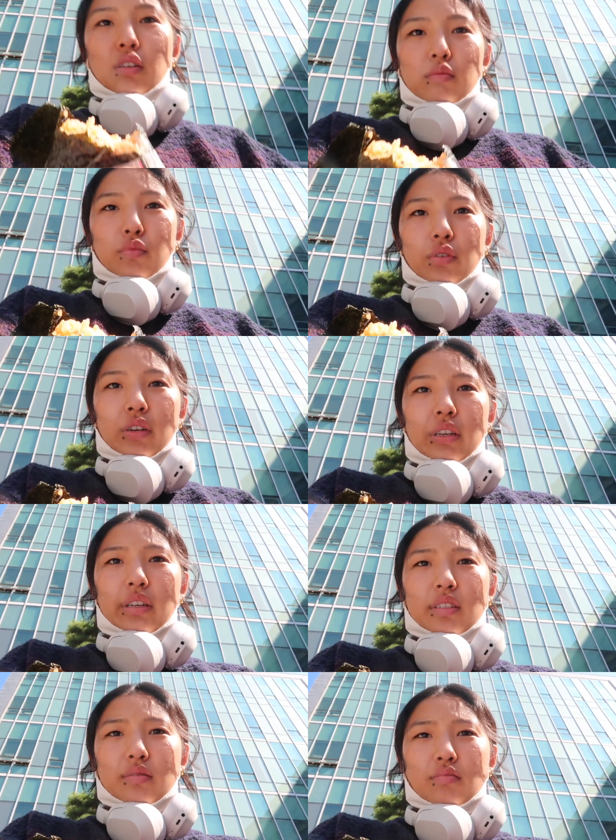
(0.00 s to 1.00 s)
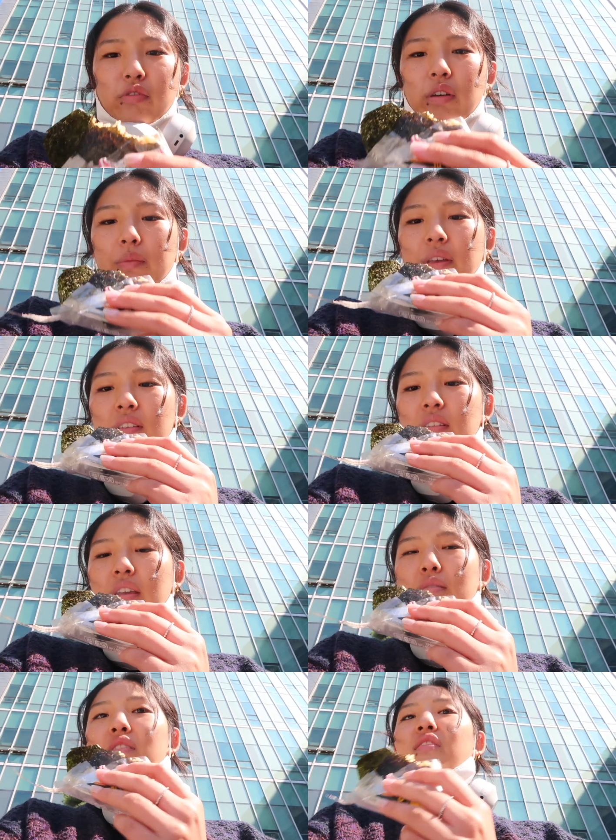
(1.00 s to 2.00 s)
Good morning. Filming a
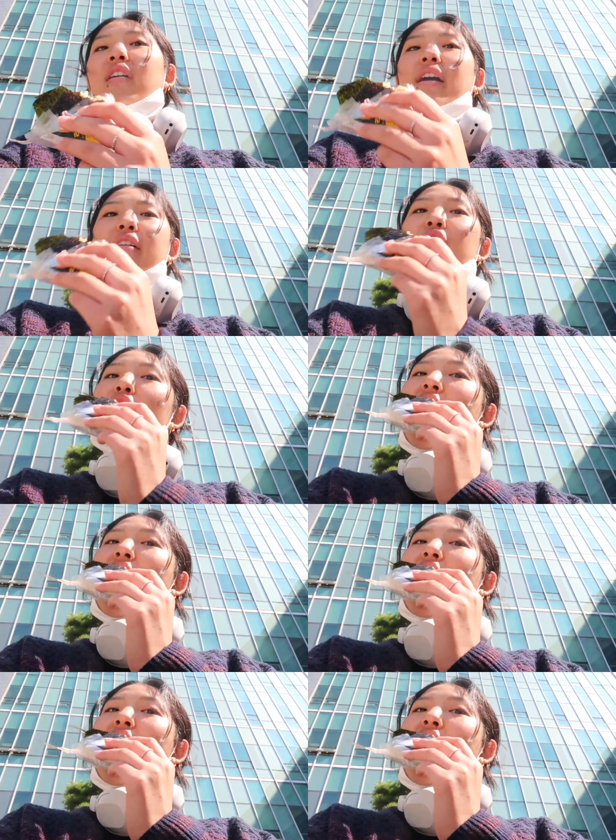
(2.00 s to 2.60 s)
day in the life.